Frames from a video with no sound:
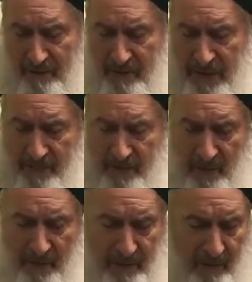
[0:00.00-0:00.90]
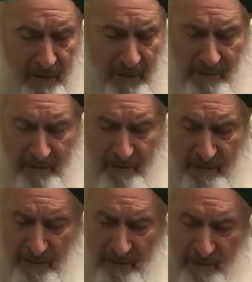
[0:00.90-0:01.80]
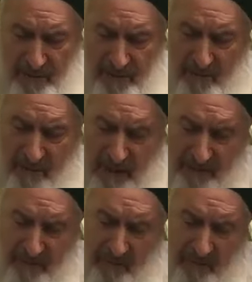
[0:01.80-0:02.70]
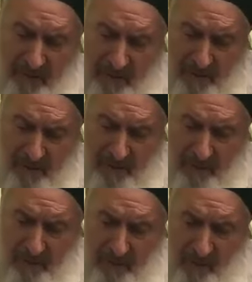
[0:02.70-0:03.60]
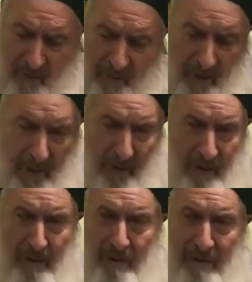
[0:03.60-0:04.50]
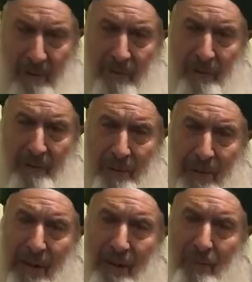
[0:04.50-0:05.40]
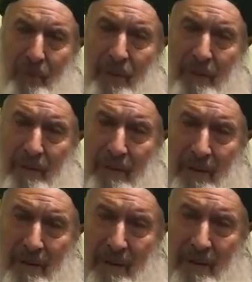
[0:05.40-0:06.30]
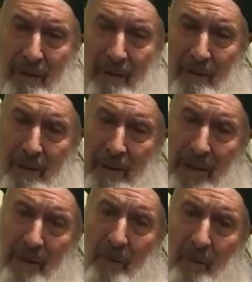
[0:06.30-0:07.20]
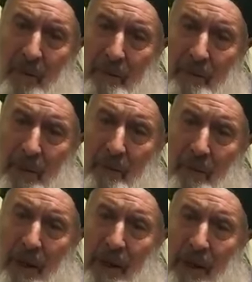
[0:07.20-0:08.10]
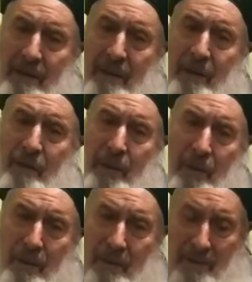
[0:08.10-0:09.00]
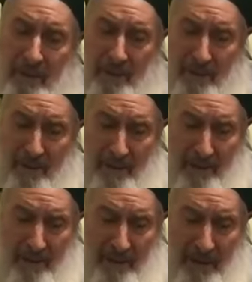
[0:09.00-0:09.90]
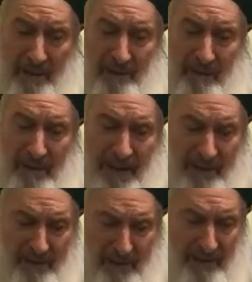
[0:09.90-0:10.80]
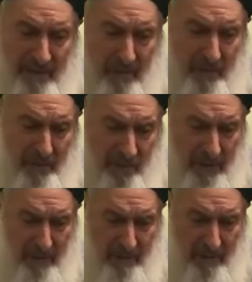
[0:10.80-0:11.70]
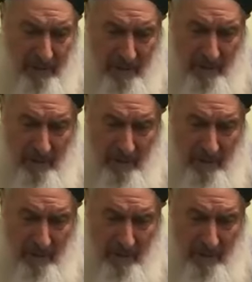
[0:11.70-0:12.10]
Make for us a way. He describes something over our level. We can't do it. We can't do it, but we're asking to you. I would say, ask even your shoelaces.